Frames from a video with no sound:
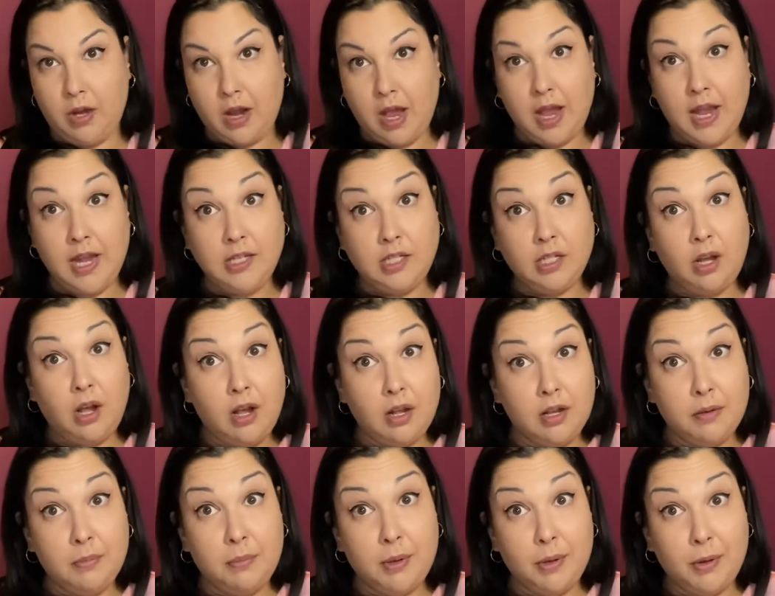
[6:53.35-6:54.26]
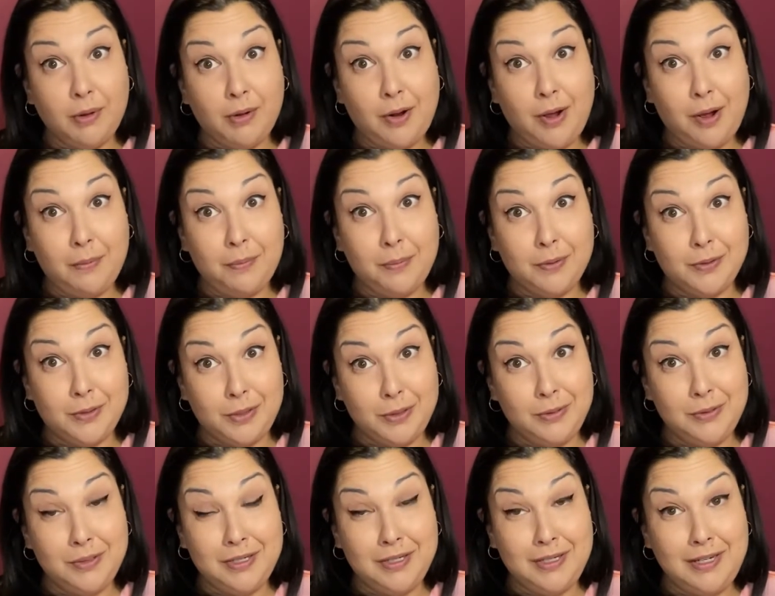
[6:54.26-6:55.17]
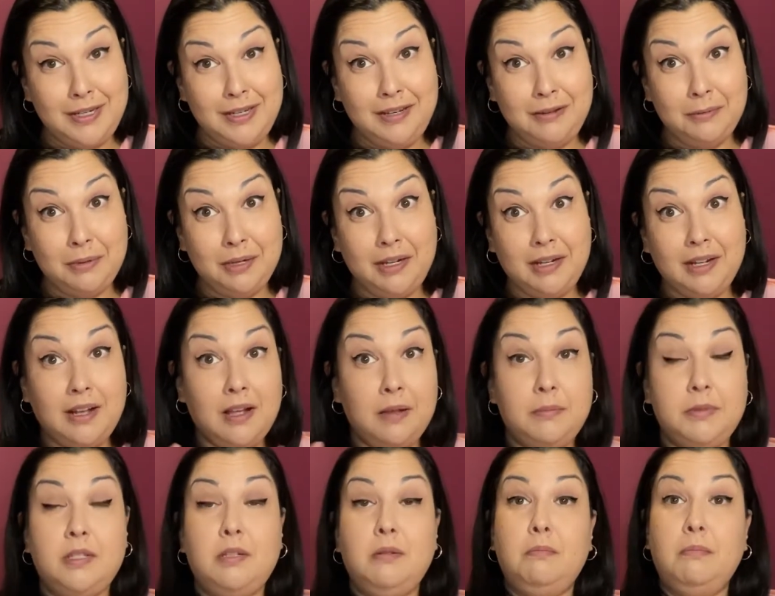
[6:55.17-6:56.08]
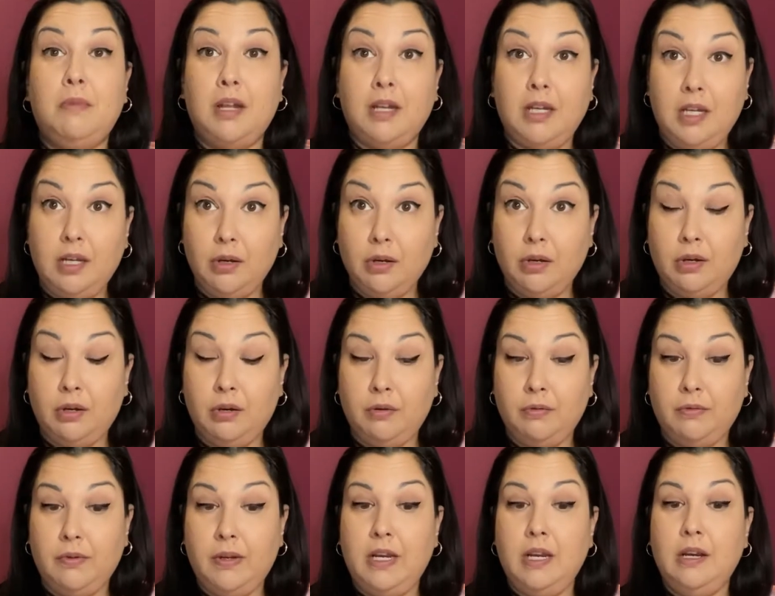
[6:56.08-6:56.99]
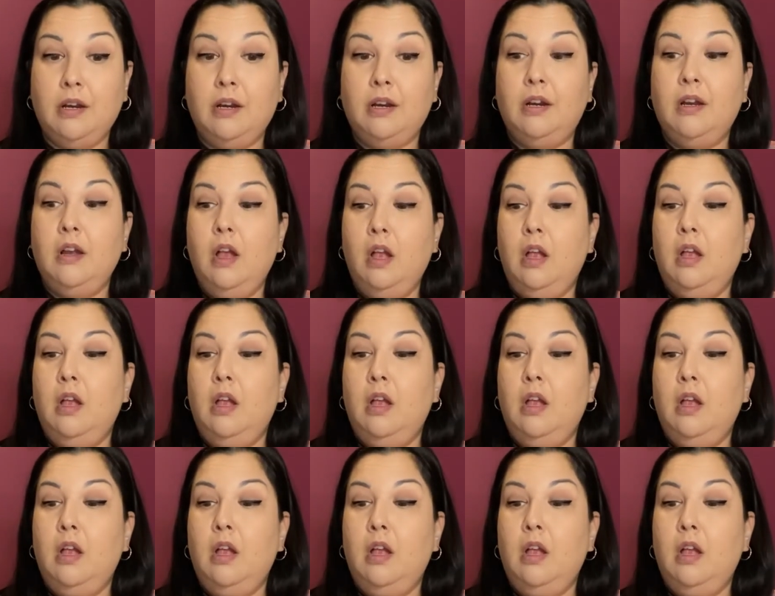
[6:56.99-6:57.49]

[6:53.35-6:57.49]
I talk about opportunity when it comes to money or career,